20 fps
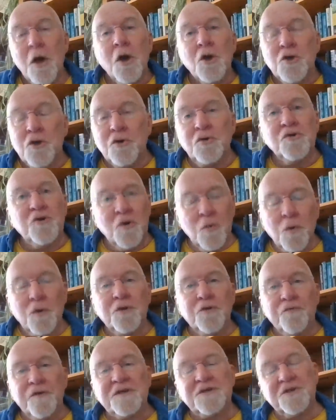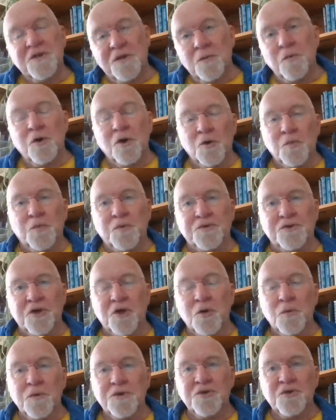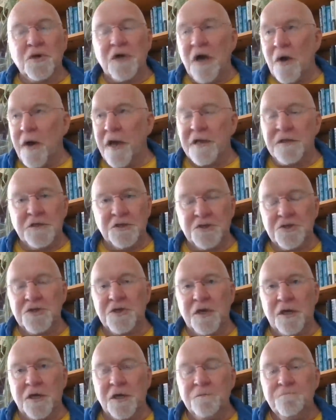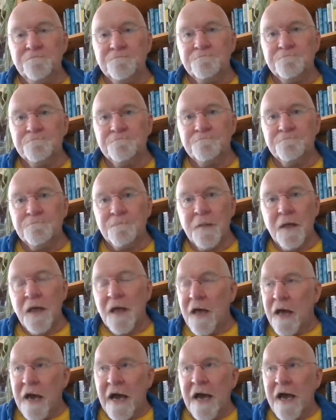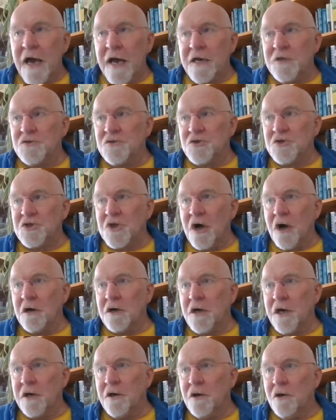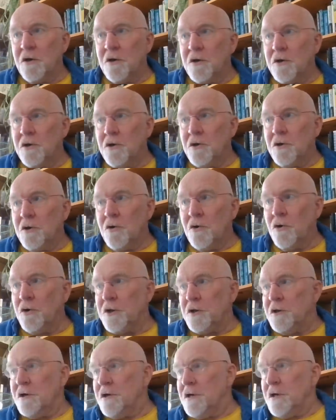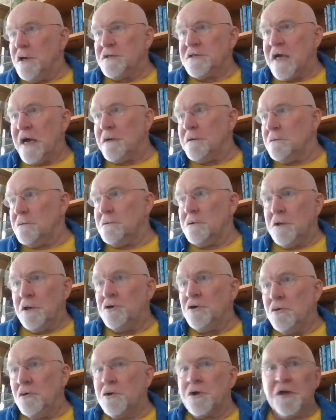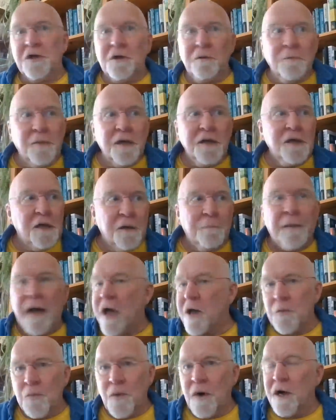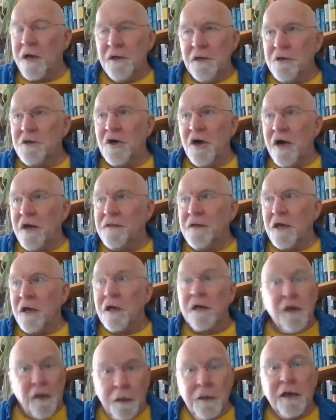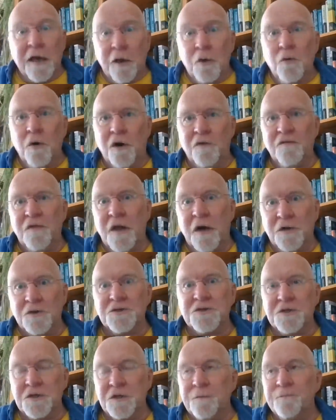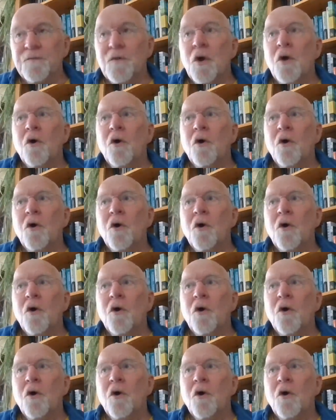You can do what the rest of the world will do, which will go headless chicken and start going, Oi, is that, are you looking at me in a bad way? You know, and it can get quite nasty.